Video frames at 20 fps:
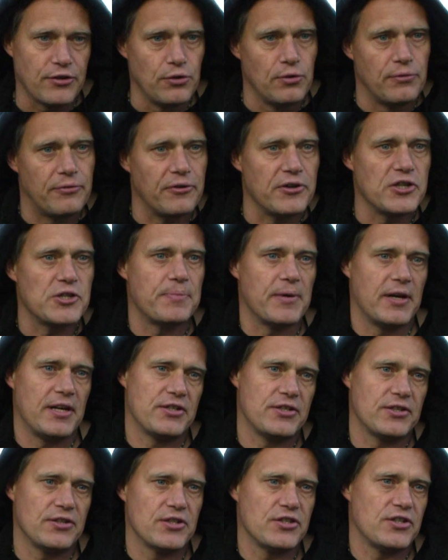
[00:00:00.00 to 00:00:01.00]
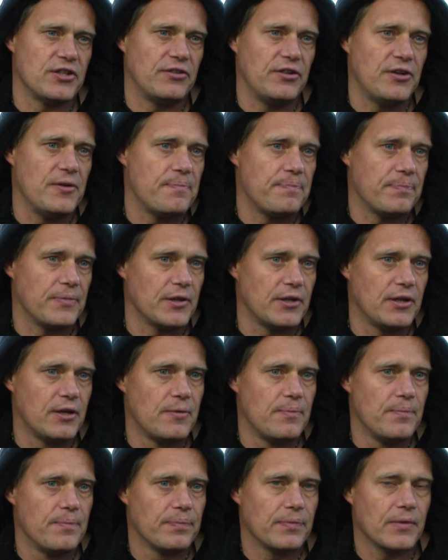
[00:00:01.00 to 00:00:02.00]
new free space in the city, you know.
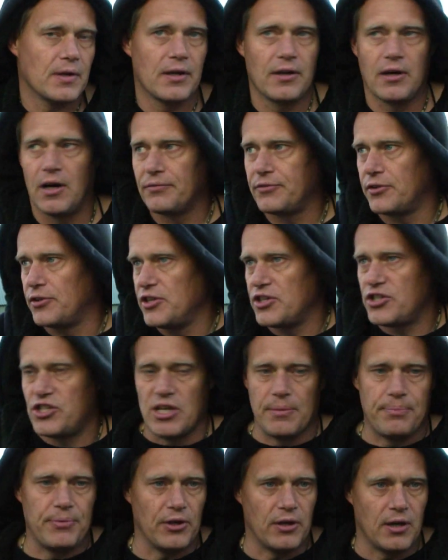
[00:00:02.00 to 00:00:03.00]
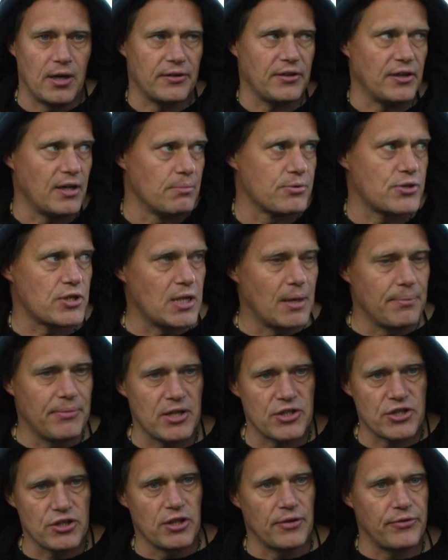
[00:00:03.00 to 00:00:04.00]
And after this shipyard in Amsterdam,
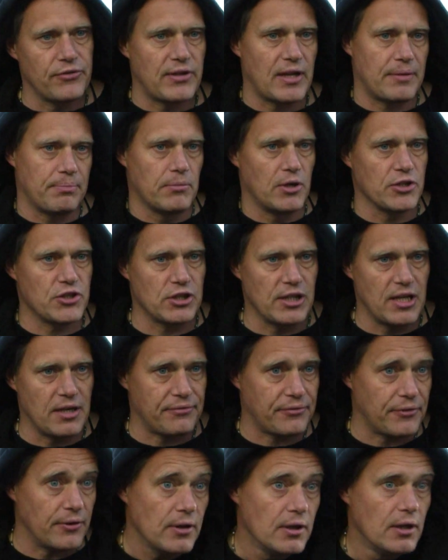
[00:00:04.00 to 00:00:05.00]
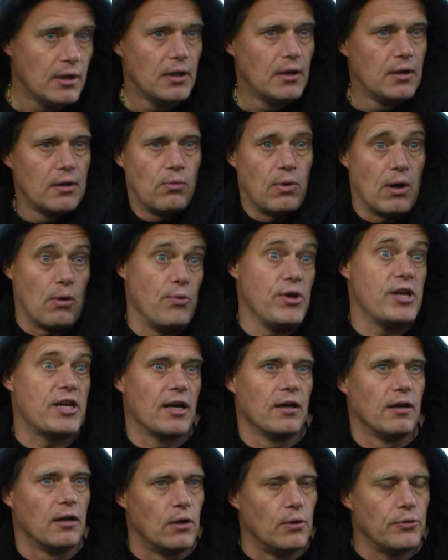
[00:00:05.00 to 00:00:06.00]
there's not that much left where we
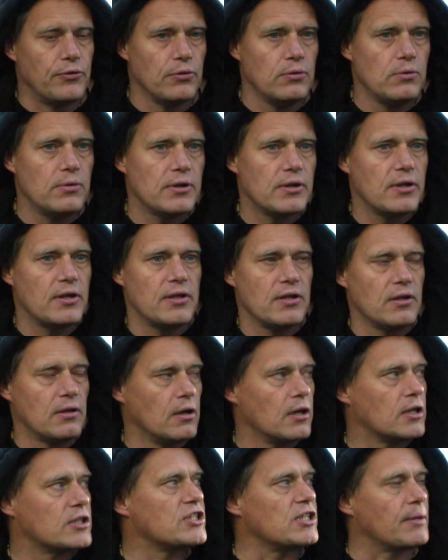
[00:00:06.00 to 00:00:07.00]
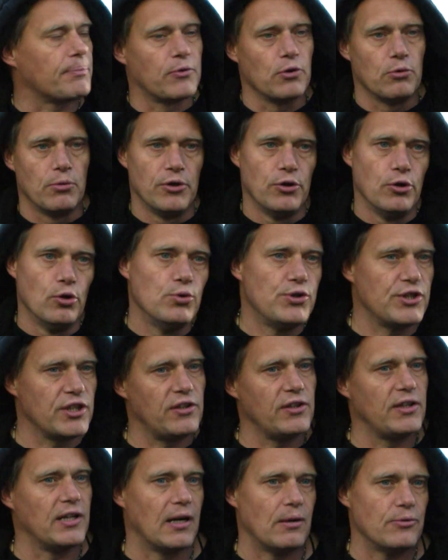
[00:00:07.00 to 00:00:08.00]
can go to, except to a new
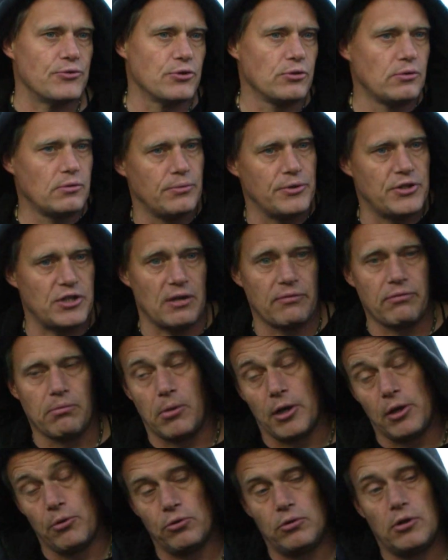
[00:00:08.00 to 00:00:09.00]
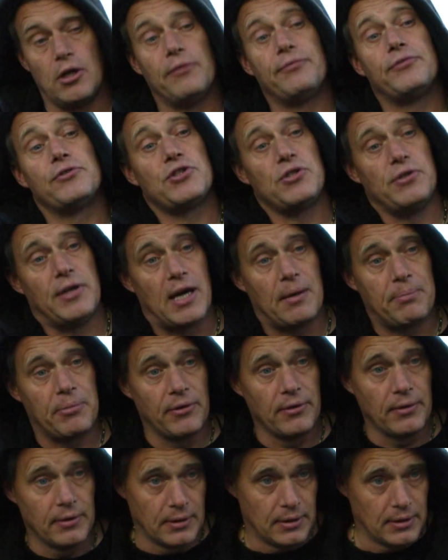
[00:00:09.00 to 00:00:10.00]
city council, which everybody would love to see
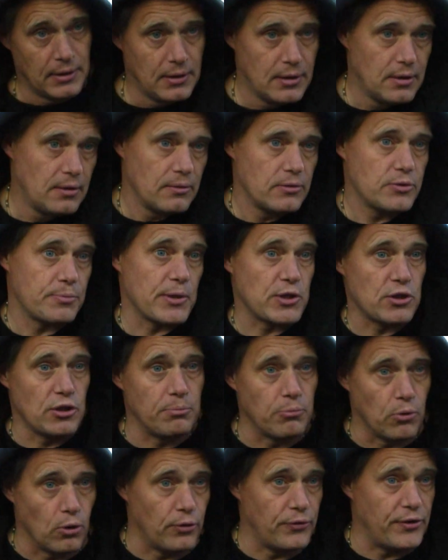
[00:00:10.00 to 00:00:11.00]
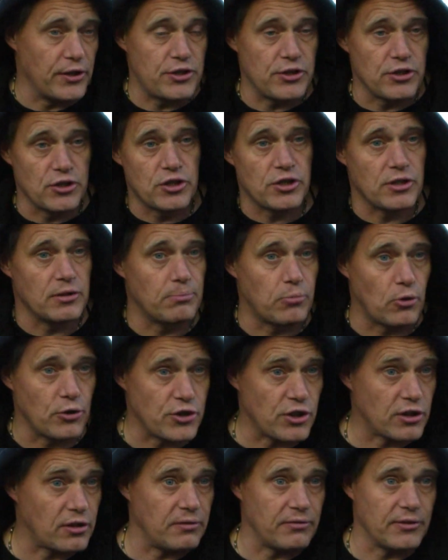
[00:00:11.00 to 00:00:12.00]
happen, especially politicians and
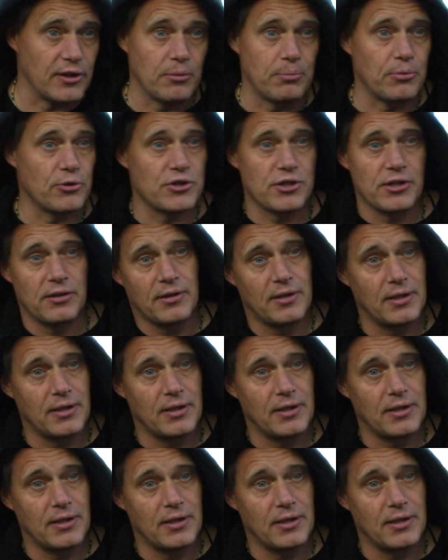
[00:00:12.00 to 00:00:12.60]
project developers and.